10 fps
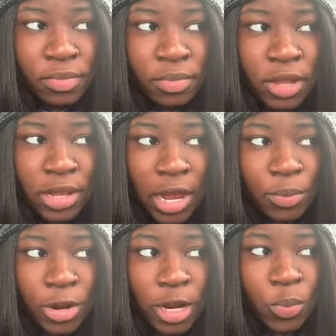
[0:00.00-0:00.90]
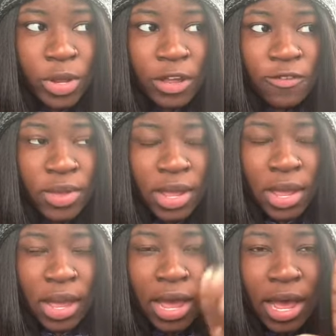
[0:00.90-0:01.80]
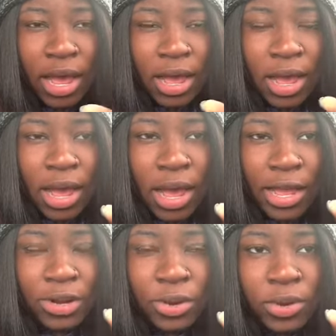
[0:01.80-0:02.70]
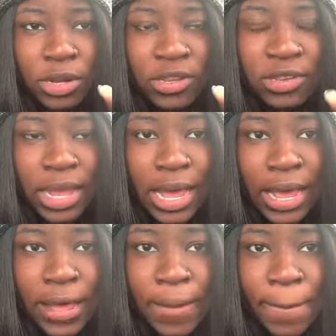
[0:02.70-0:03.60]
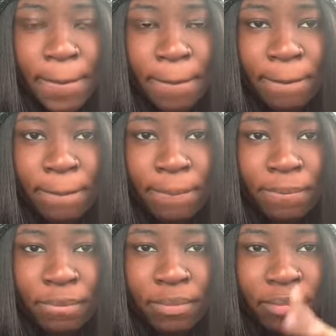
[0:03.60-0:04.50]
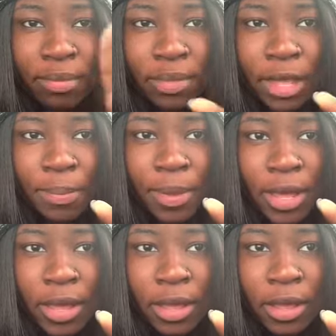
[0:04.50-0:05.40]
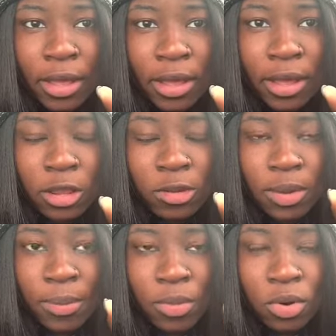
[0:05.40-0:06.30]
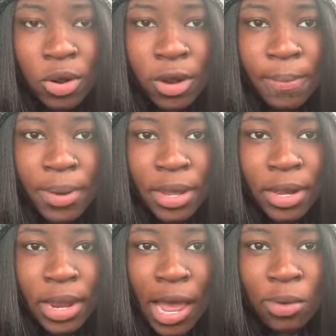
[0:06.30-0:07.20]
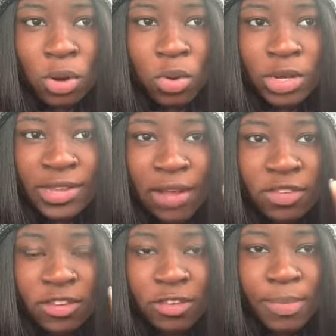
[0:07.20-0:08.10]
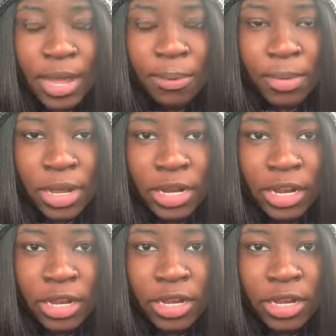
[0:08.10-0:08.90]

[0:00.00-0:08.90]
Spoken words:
that I'm working with, I noticed that they pay a little bit more, but I would always have to spend money